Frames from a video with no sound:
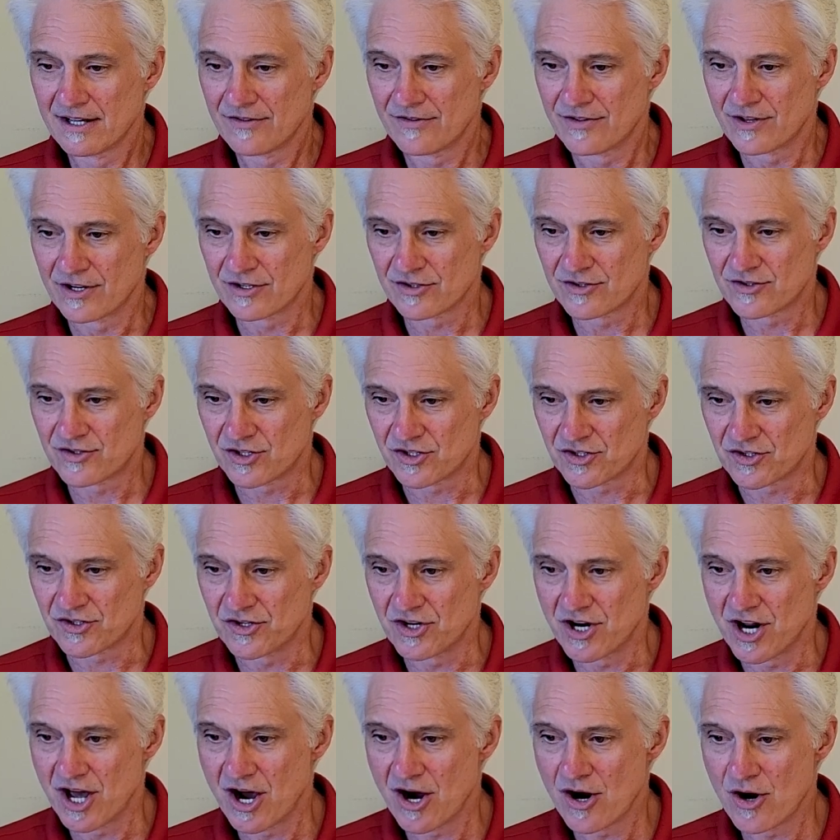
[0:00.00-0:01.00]
There's just
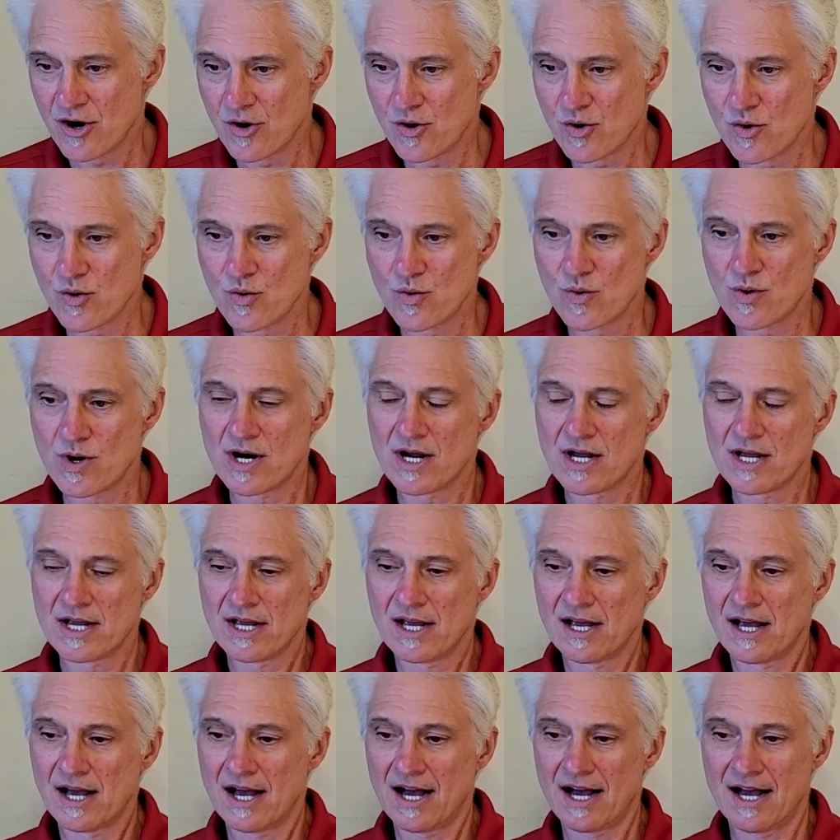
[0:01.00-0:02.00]
no
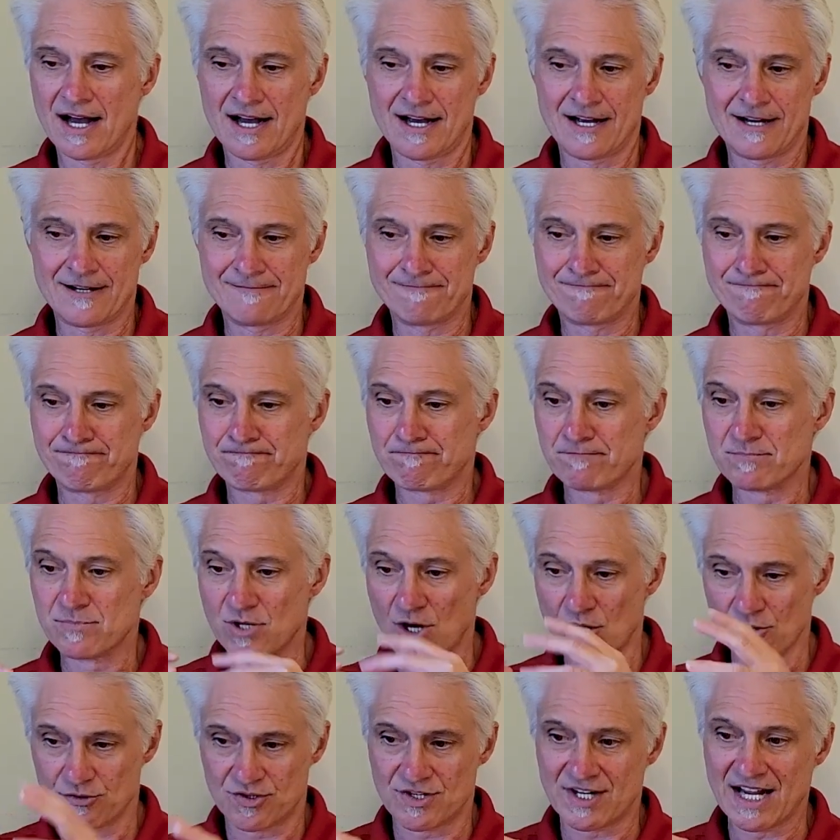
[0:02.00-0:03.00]

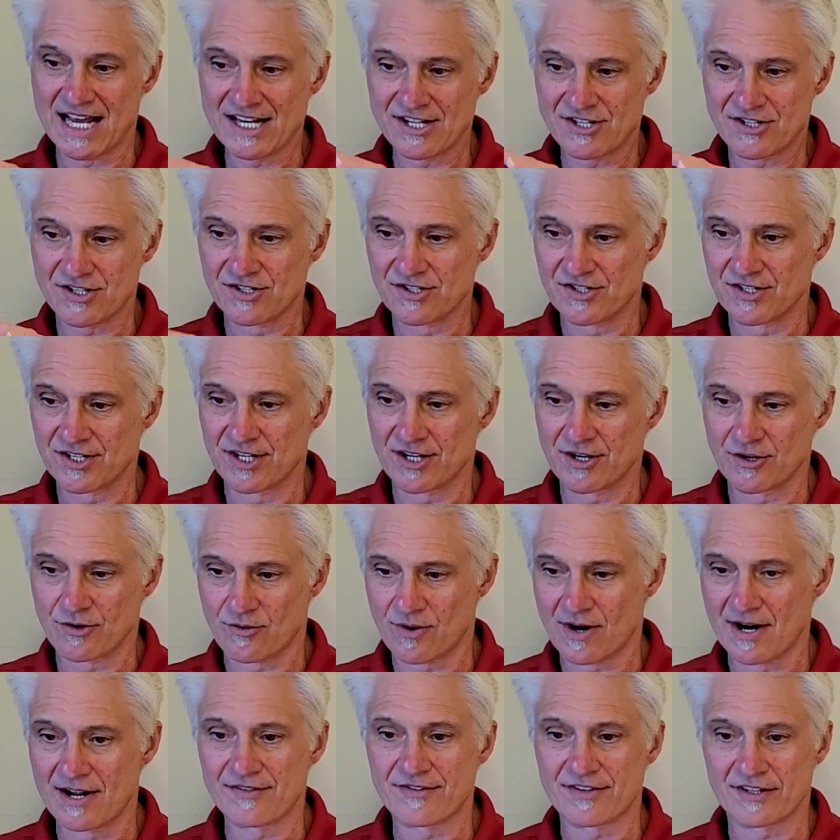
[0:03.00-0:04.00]
stations in it
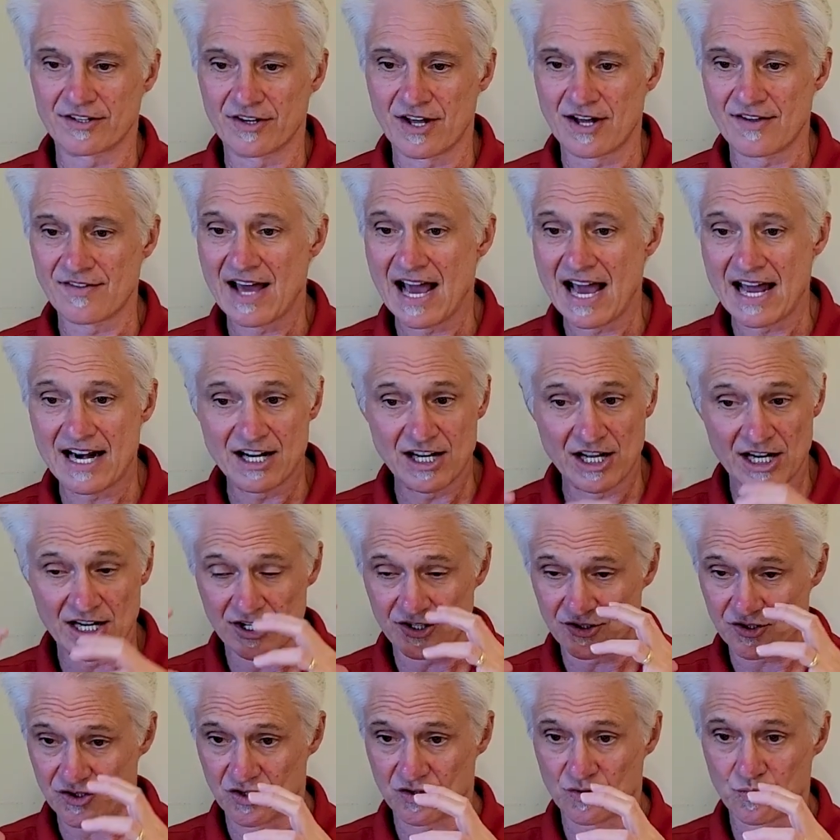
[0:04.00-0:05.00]
or anything like that. And
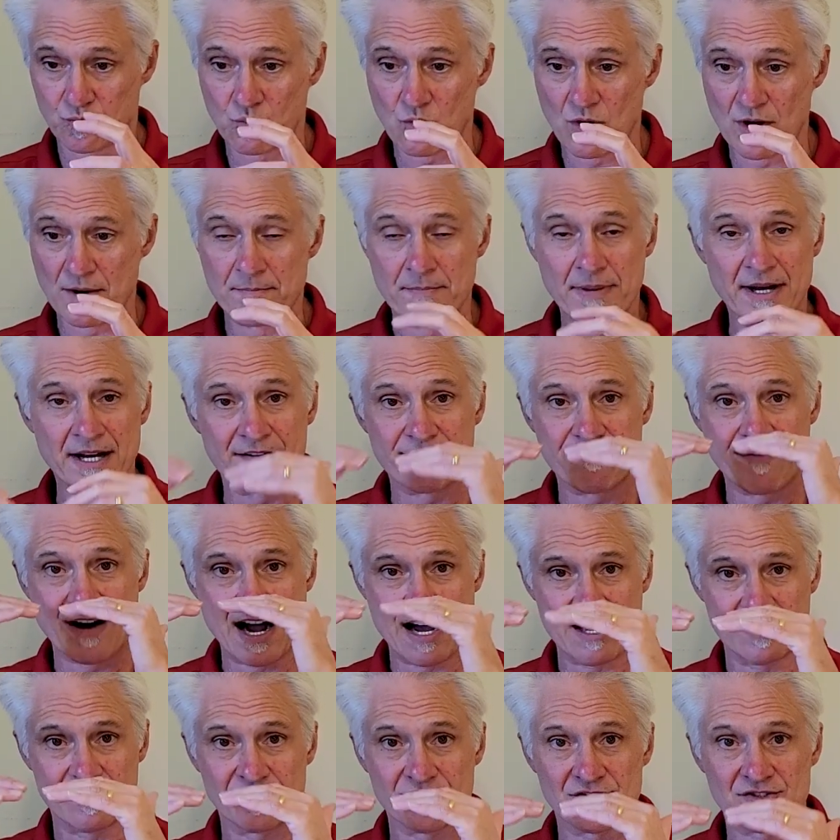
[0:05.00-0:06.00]
it's just one big
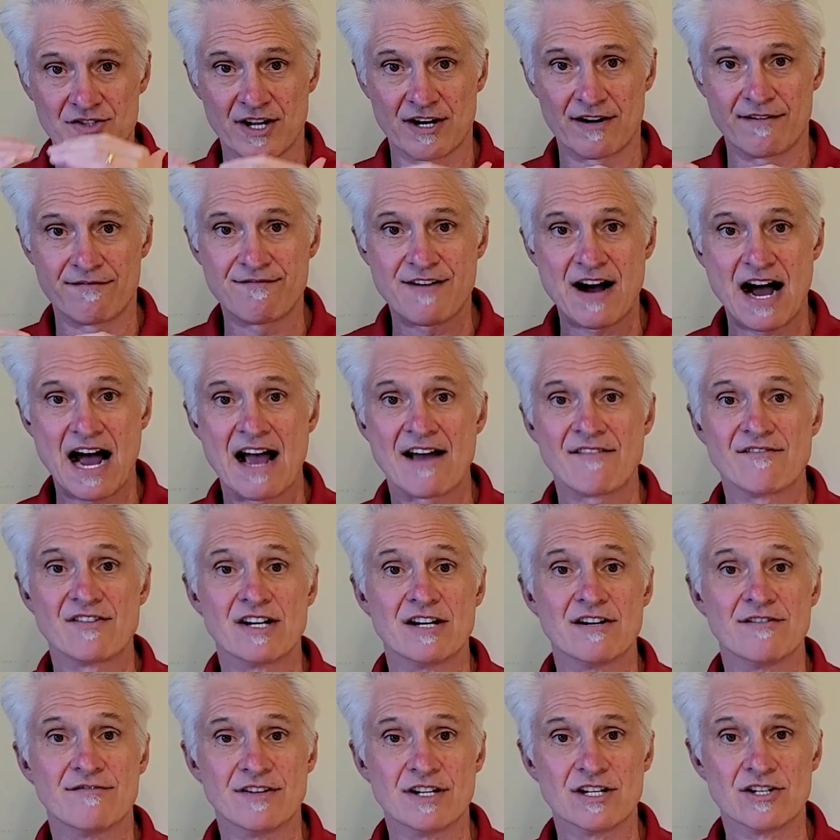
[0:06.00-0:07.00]
file instead of 5
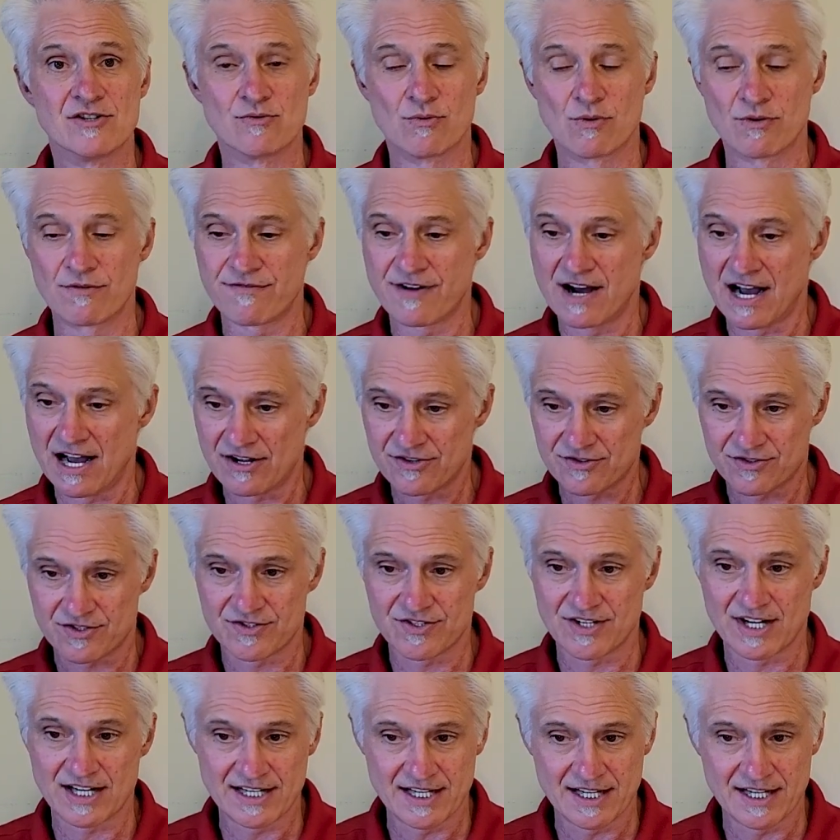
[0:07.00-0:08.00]
individual files
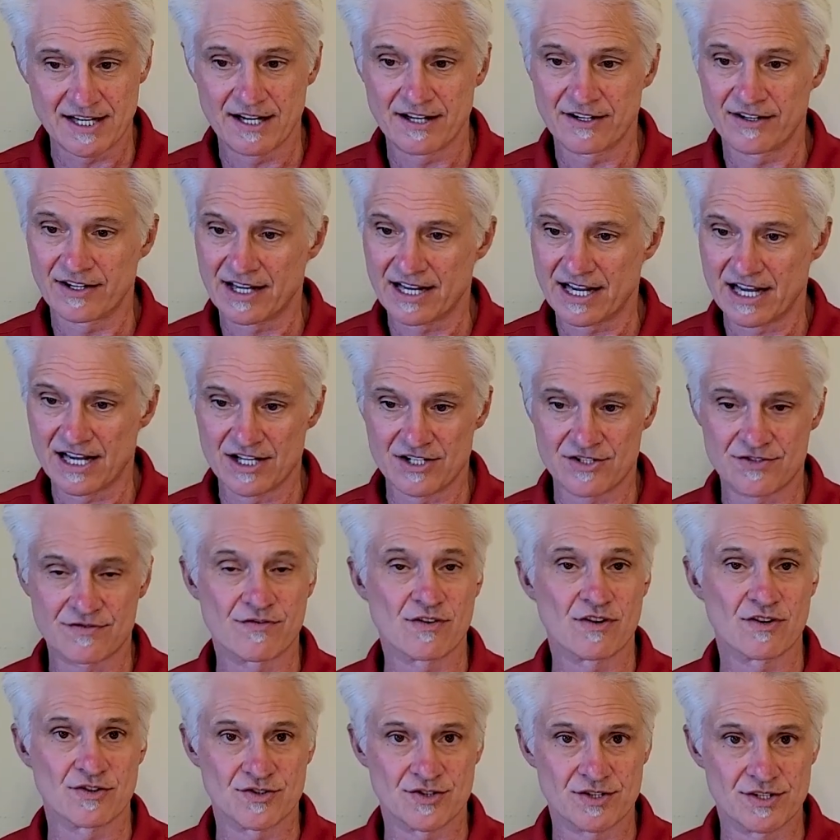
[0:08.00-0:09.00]
because I did LAS
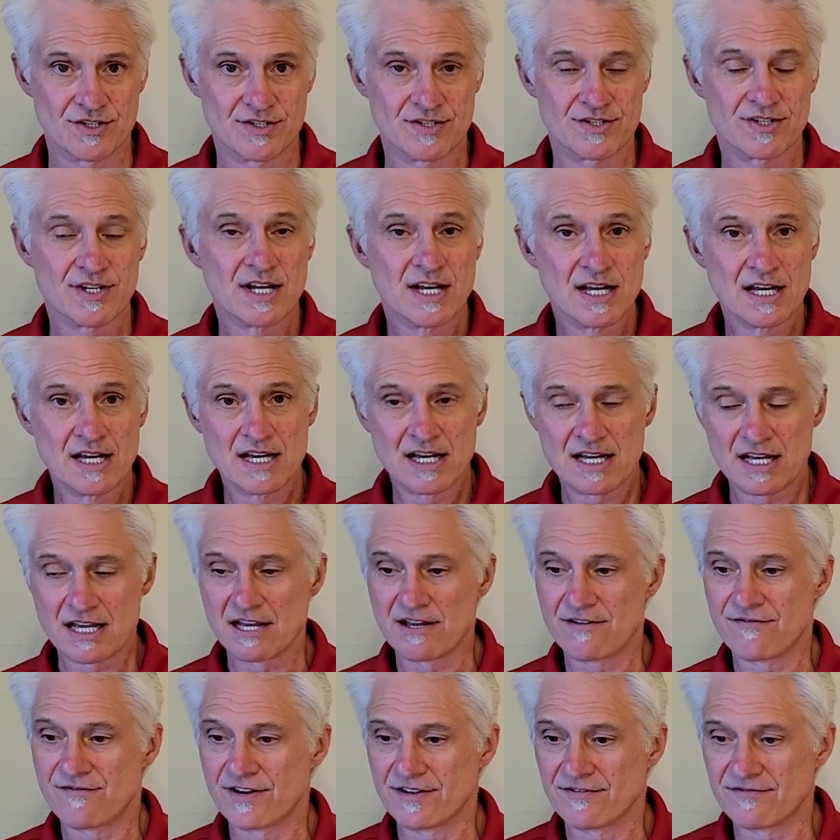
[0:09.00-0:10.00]
versus
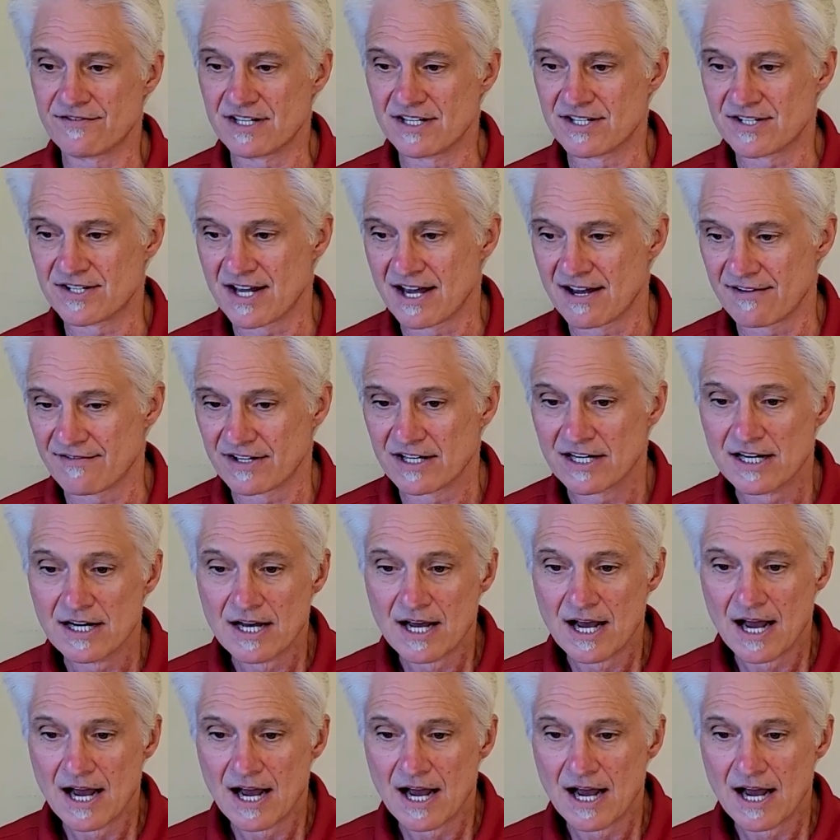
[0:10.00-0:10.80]
E57.